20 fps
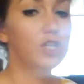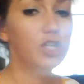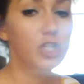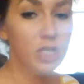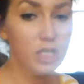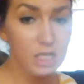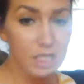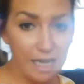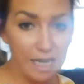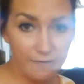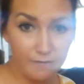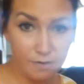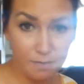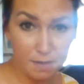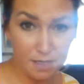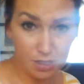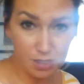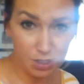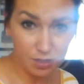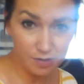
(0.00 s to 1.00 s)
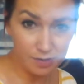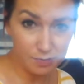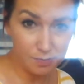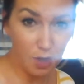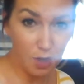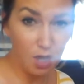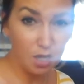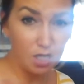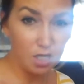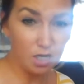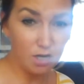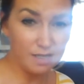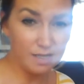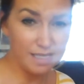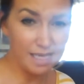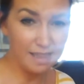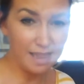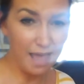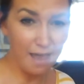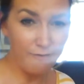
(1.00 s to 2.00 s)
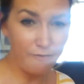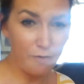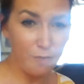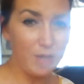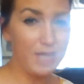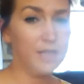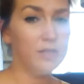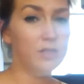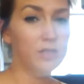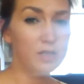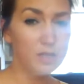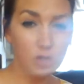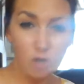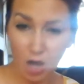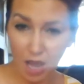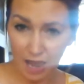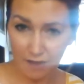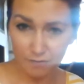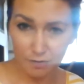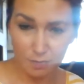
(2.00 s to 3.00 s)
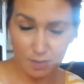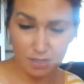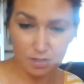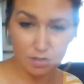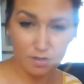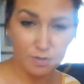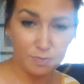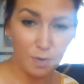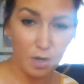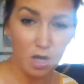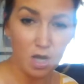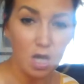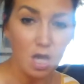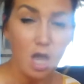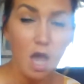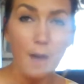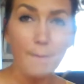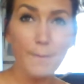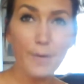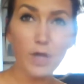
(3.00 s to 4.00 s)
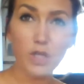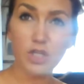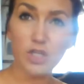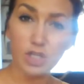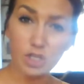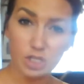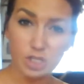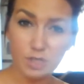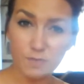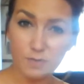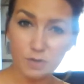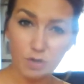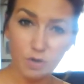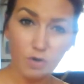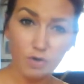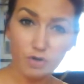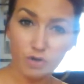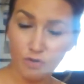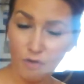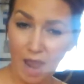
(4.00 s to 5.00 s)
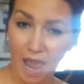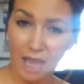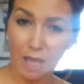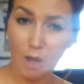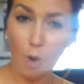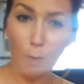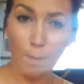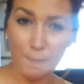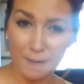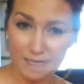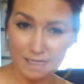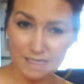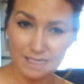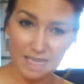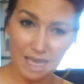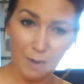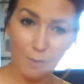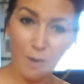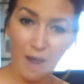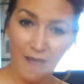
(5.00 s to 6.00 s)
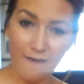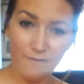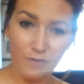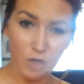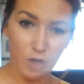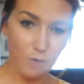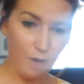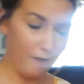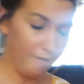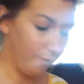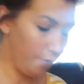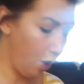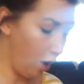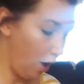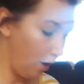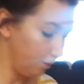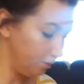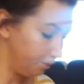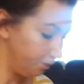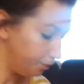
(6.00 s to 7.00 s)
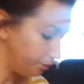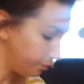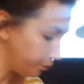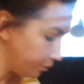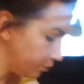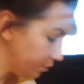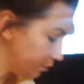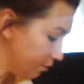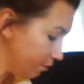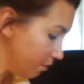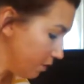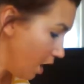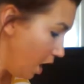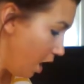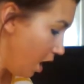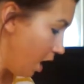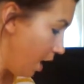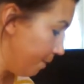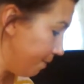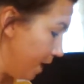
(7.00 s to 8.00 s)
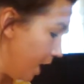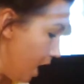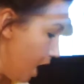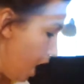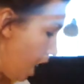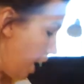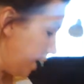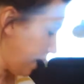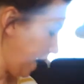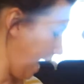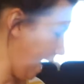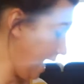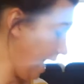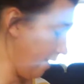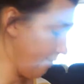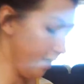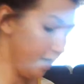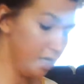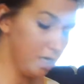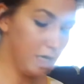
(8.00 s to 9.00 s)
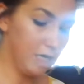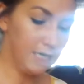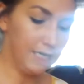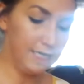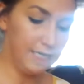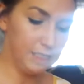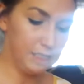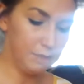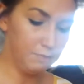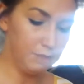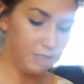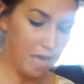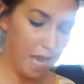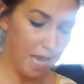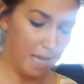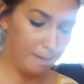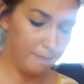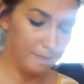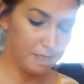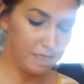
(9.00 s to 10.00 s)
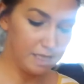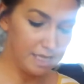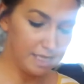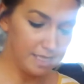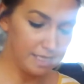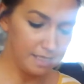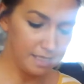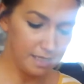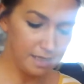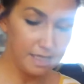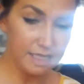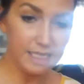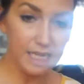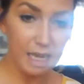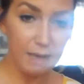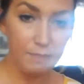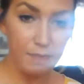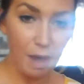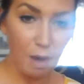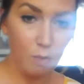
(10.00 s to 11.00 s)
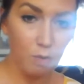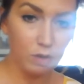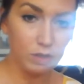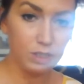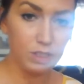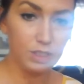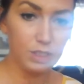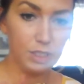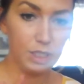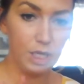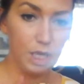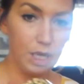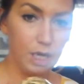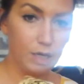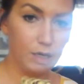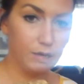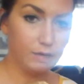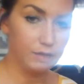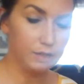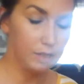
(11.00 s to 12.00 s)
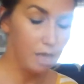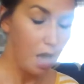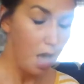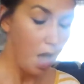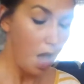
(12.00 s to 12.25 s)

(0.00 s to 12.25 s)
Doesn't have to be a tough spot. You know, I say that every week. Does not have to be a tough spot, but just some sort of tray or basket, whatever you have got. Um, Okay, and then you're going to need some tape. So this isn't the tape that I wanted to use.